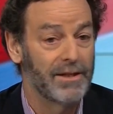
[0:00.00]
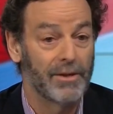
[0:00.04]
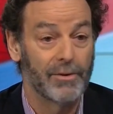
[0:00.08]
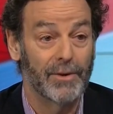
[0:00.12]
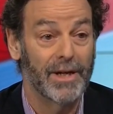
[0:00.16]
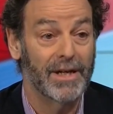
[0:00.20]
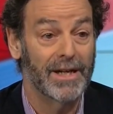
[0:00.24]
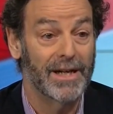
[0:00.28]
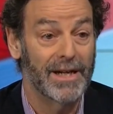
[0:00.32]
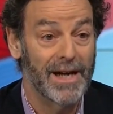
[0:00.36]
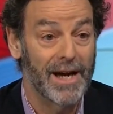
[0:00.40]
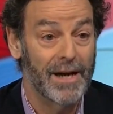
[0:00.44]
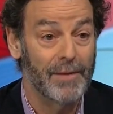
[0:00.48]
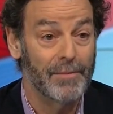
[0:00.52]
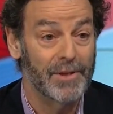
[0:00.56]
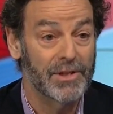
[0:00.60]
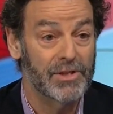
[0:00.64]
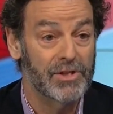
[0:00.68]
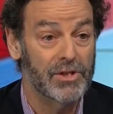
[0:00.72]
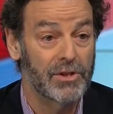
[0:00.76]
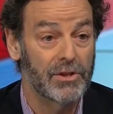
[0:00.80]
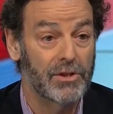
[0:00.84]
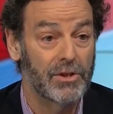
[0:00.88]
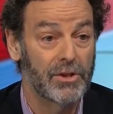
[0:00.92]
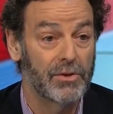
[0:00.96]
their
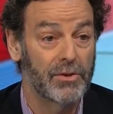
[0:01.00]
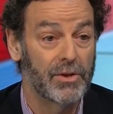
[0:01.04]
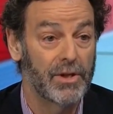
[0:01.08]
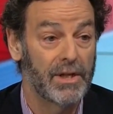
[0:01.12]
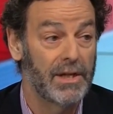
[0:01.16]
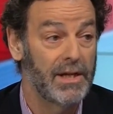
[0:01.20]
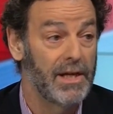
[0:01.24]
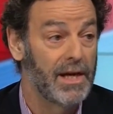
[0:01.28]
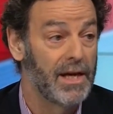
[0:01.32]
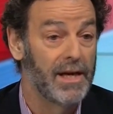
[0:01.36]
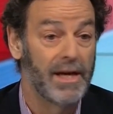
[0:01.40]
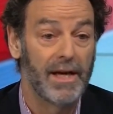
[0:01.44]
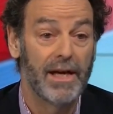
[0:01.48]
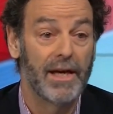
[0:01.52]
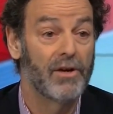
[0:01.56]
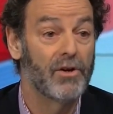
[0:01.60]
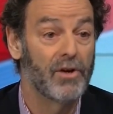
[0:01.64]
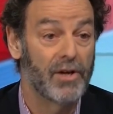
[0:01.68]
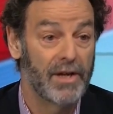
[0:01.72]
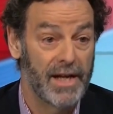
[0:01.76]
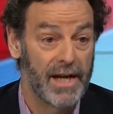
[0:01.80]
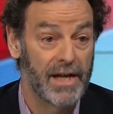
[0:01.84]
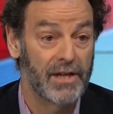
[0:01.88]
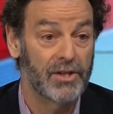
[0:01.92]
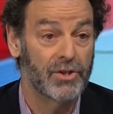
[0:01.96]
economic security, and
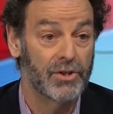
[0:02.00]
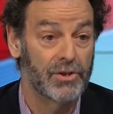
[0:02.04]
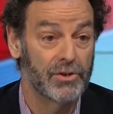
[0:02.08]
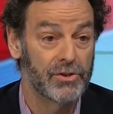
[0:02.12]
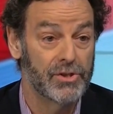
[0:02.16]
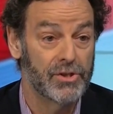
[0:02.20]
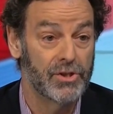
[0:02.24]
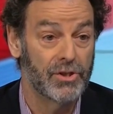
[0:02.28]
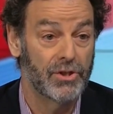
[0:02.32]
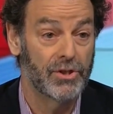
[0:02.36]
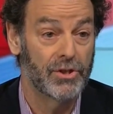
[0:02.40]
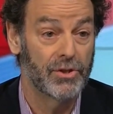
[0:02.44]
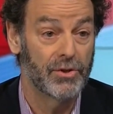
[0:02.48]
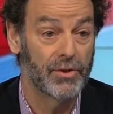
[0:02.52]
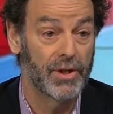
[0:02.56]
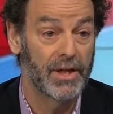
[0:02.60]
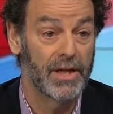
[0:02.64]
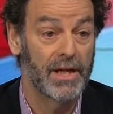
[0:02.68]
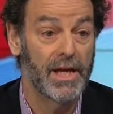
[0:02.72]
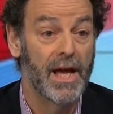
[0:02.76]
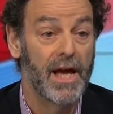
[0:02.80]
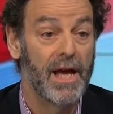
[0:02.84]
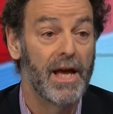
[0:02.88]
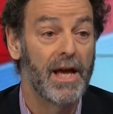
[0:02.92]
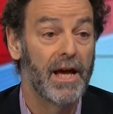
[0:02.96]
our national
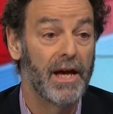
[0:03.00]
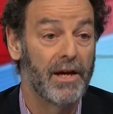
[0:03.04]
security.